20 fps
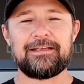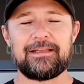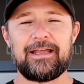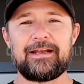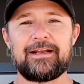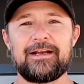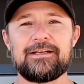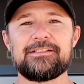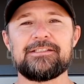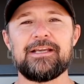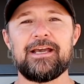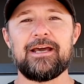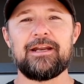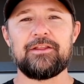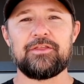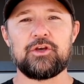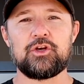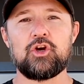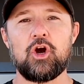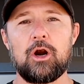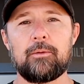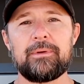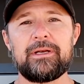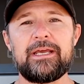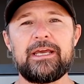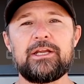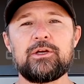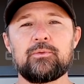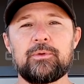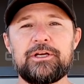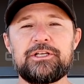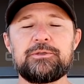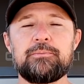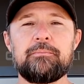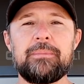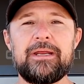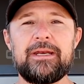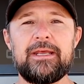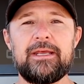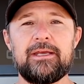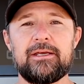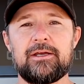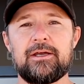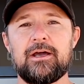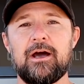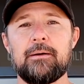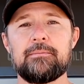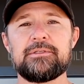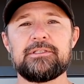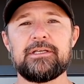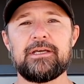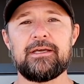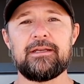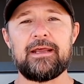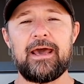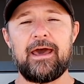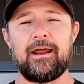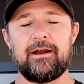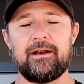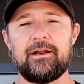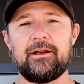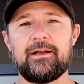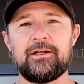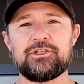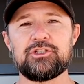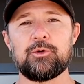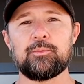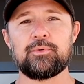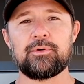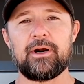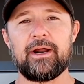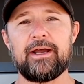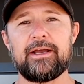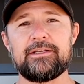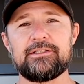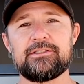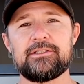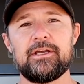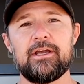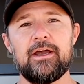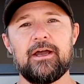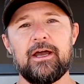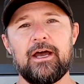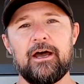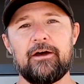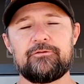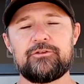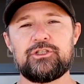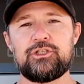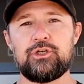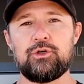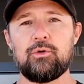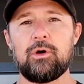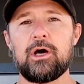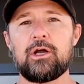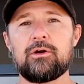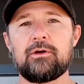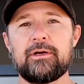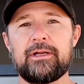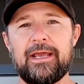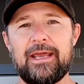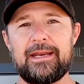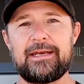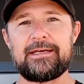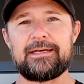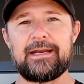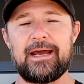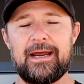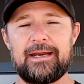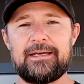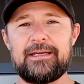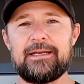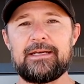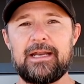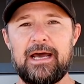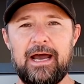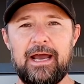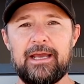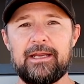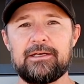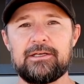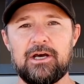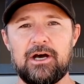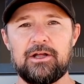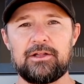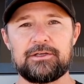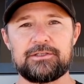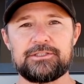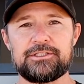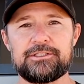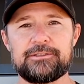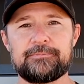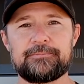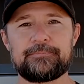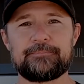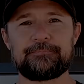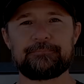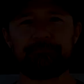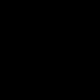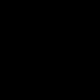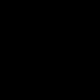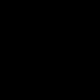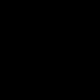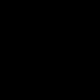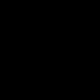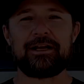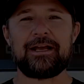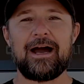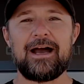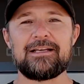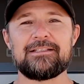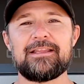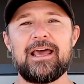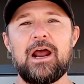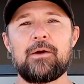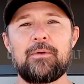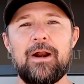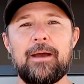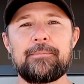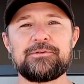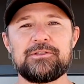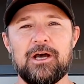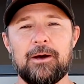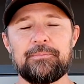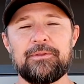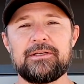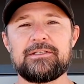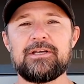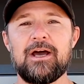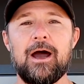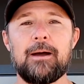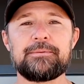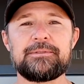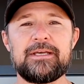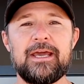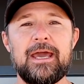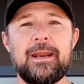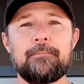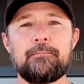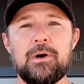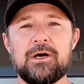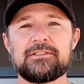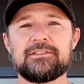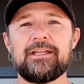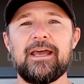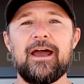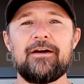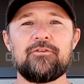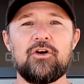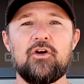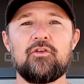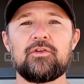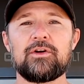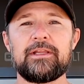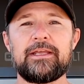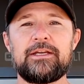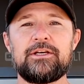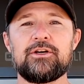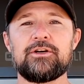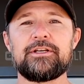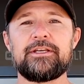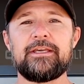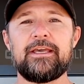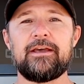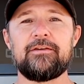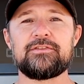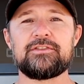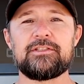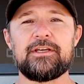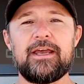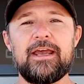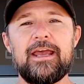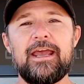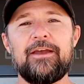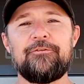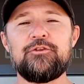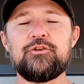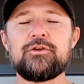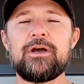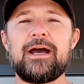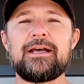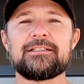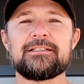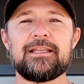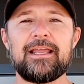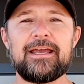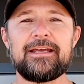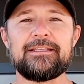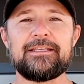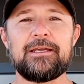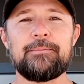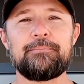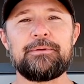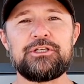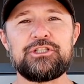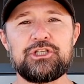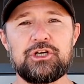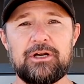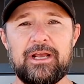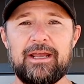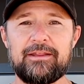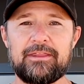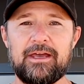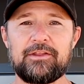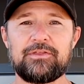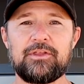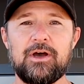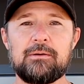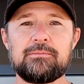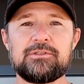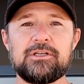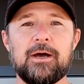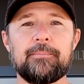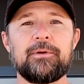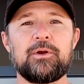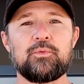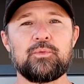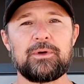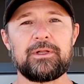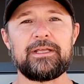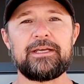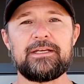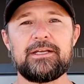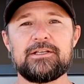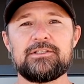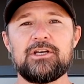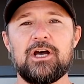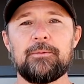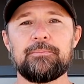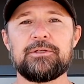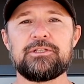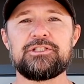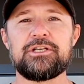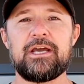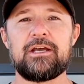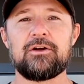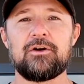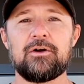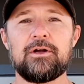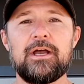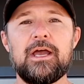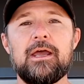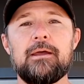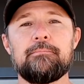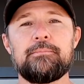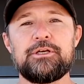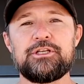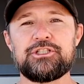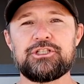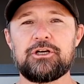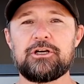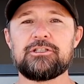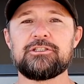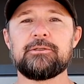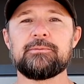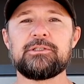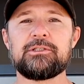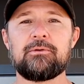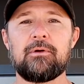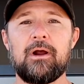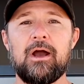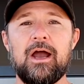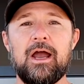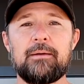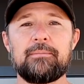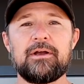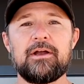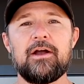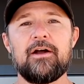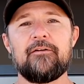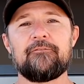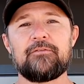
And like I said, the Garmin InReach Mini comes in at an initial price of $299. All right, guys, that wraps up the top 10 must-have Overlander gifts. If you guys liked it, be sure to hit that thumbs up. It really does help the channel. Be sure to subscribe,